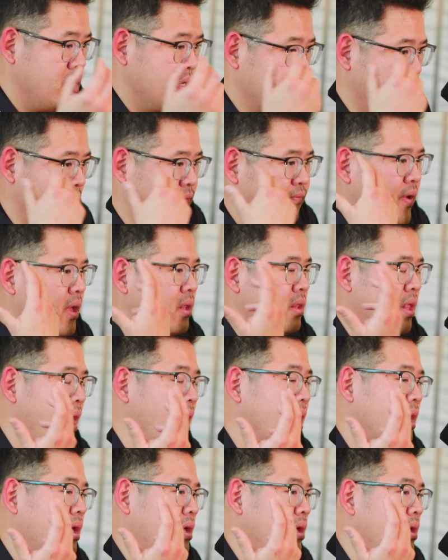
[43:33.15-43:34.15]
So it felt
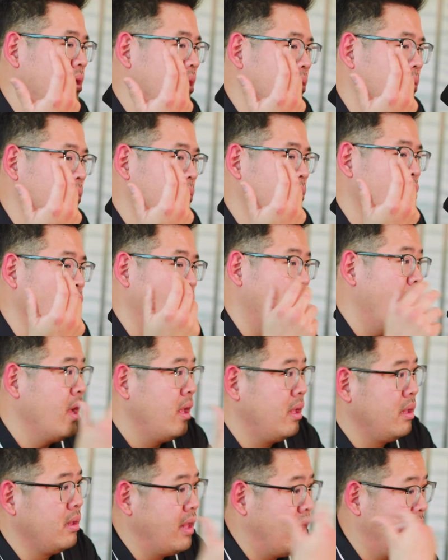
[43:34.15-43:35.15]
like,
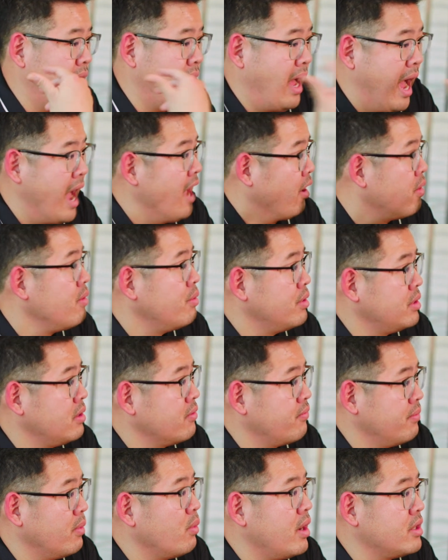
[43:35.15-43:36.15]
while I agree with
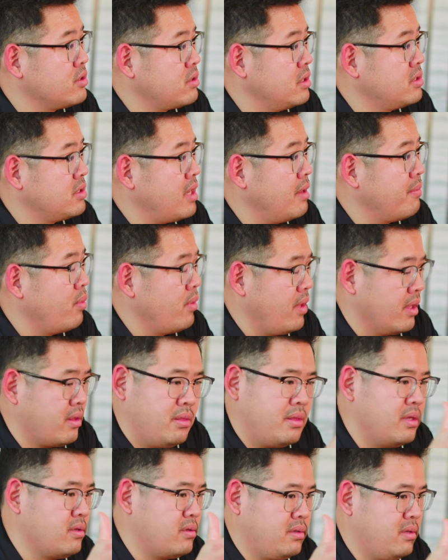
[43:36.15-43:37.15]
you from a Wall Street standpoint,
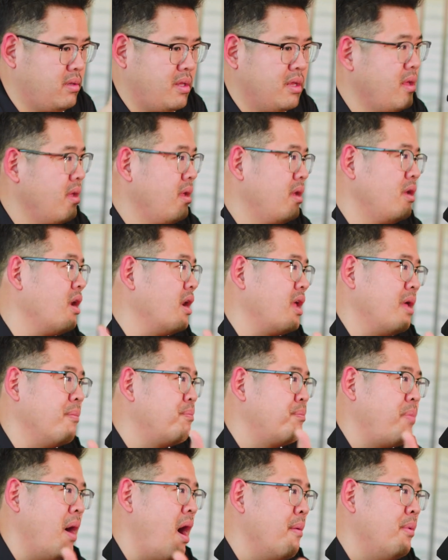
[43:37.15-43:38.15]
you're going to
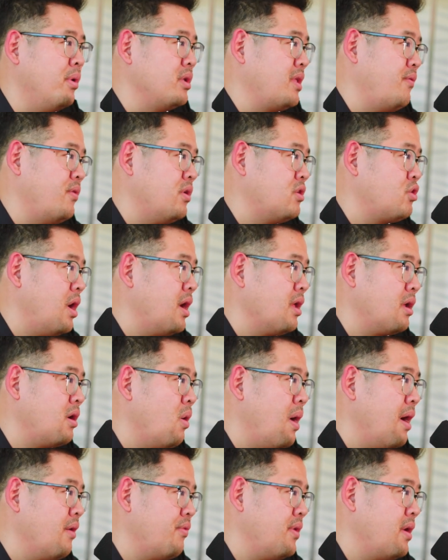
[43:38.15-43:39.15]
get pummeled if you try to
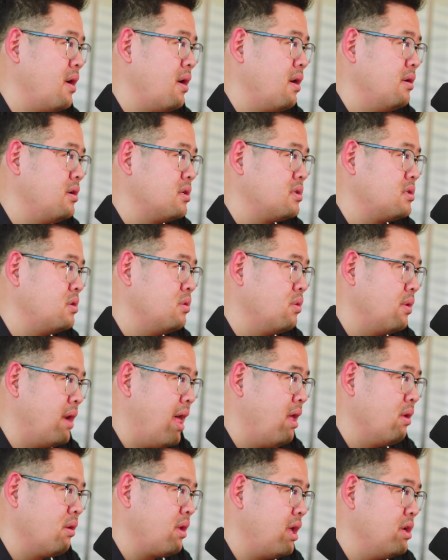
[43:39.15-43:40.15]
go out there and just do an
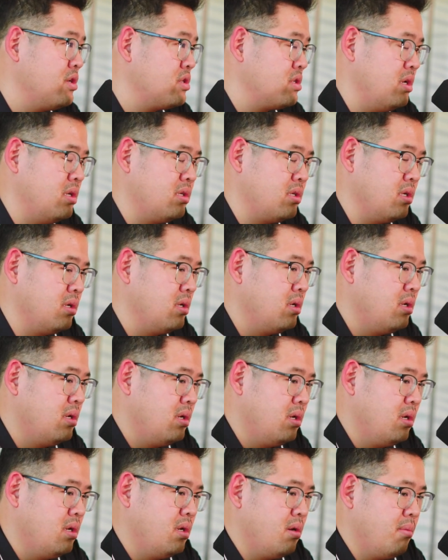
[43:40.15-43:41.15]
allocation into
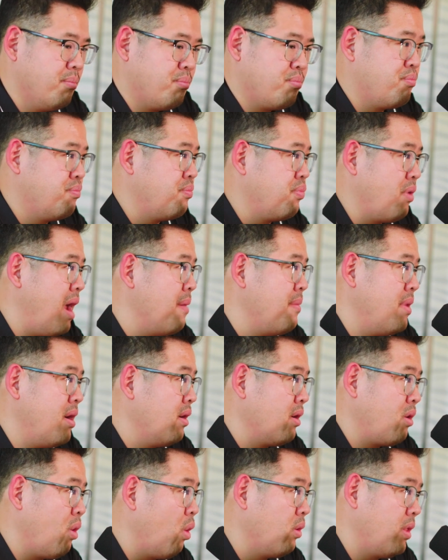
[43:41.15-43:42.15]

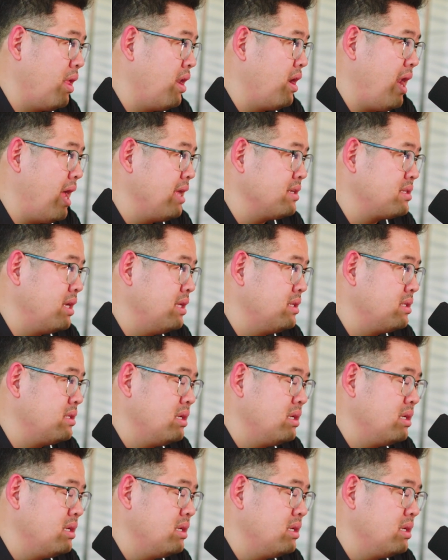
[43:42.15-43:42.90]
primary correlated assets.